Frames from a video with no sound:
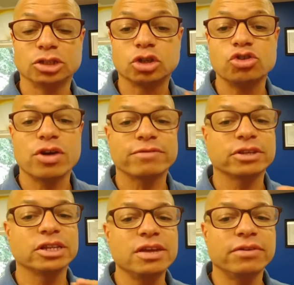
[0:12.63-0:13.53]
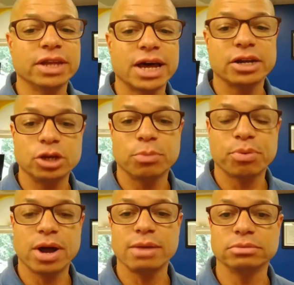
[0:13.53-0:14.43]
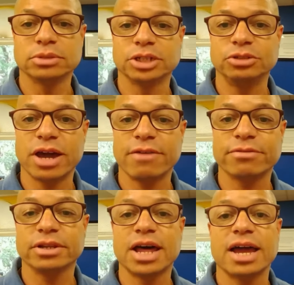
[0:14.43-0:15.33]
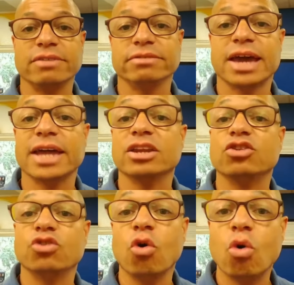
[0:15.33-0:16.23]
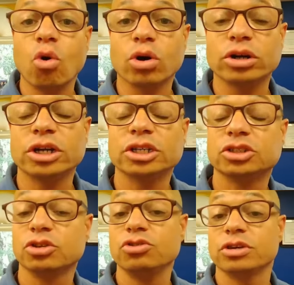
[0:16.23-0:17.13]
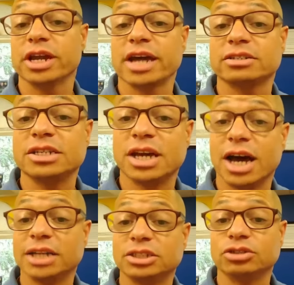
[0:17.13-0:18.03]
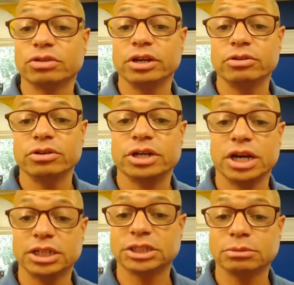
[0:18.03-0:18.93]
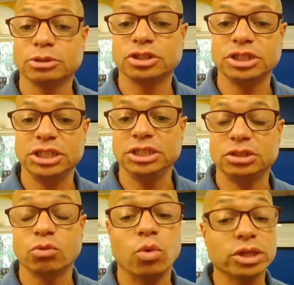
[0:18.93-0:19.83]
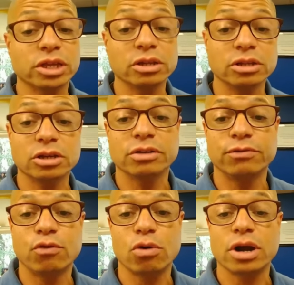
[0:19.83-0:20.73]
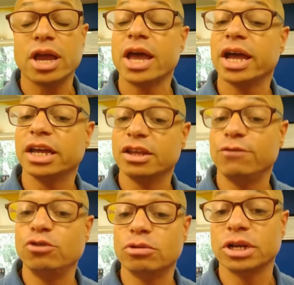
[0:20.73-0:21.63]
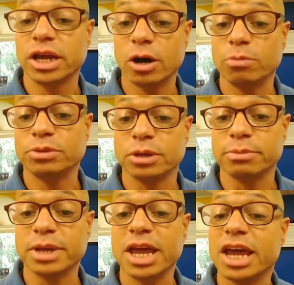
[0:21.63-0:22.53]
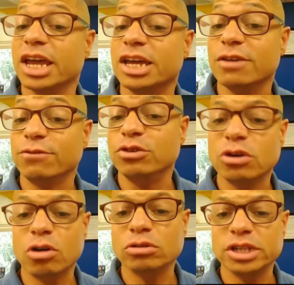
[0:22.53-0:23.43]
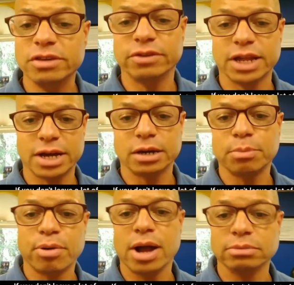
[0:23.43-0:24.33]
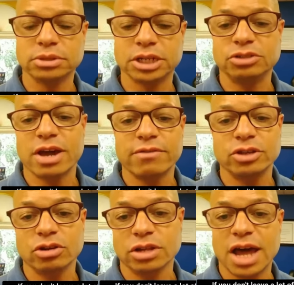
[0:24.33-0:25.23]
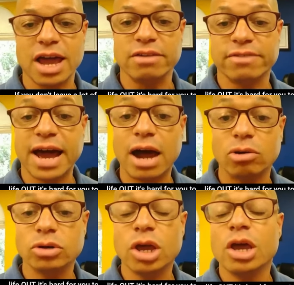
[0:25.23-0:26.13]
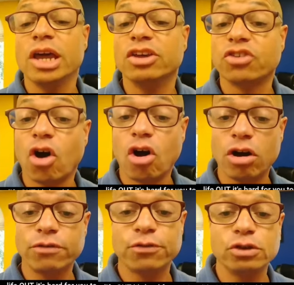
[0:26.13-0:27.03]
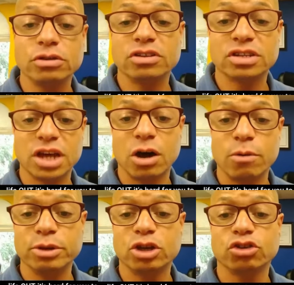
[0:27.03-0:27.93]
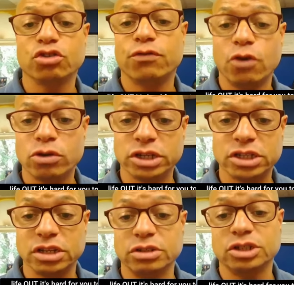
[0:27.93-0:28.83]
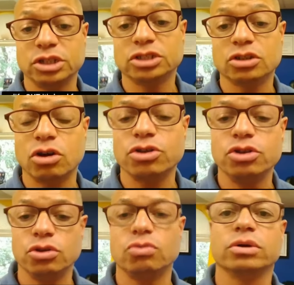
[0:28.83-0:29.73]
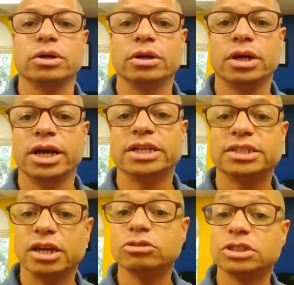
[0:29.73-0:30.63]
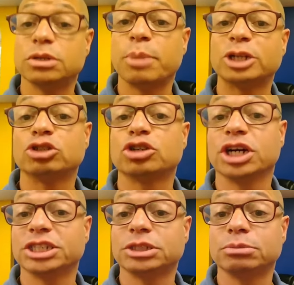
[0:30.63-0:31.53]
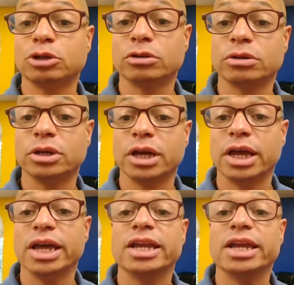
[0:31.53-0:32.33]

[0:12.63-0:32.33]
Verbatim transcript: So you have to leave a lot of your problems that you have for life at the door so you can actually concentrate on your customer's needs, what they're looking for, and if you can help them. If you don't leave a lot of the problems that you have in your life out, it's hard for you to sell because you're focusing just on you. Sales is about your customer